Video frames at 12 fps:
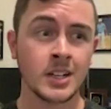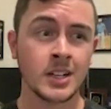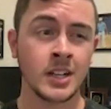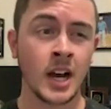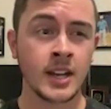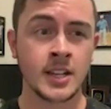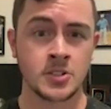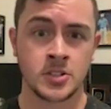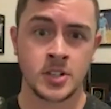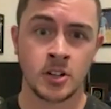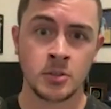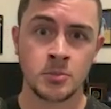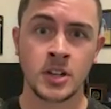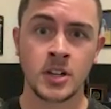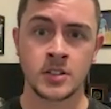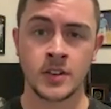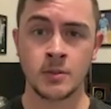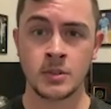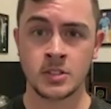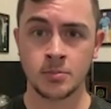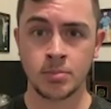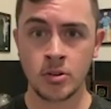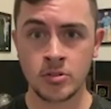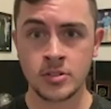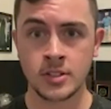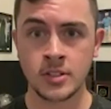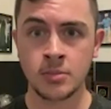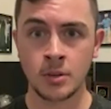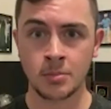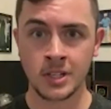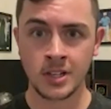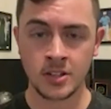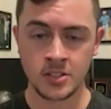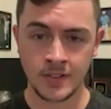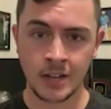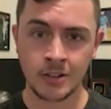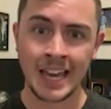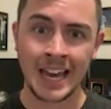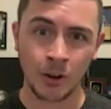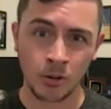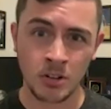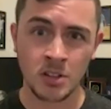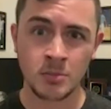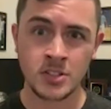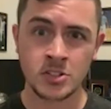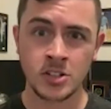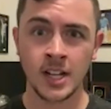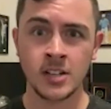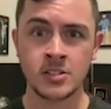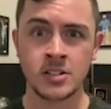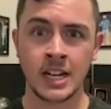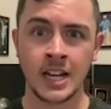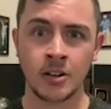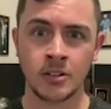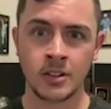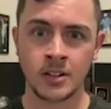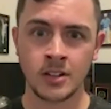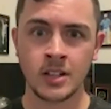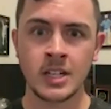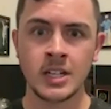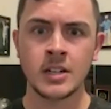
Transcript: not necessarily because of him as a person, but because of how the algorithm has changed and how the